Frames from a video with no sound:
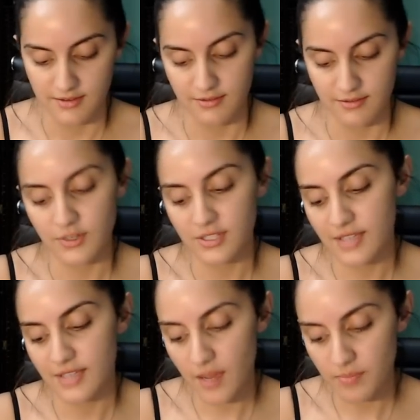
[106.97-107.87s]
What is
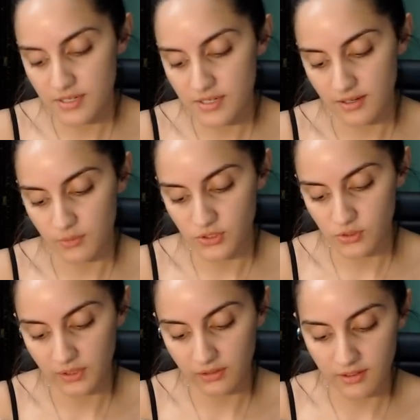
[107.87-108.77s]
happening? What's
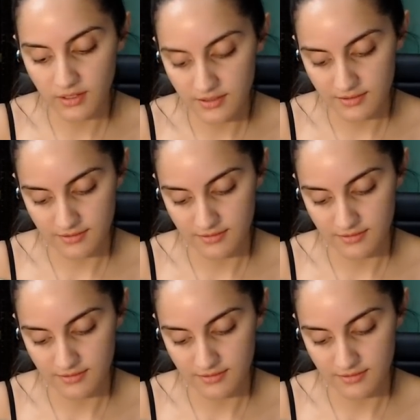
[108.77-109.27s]
going on?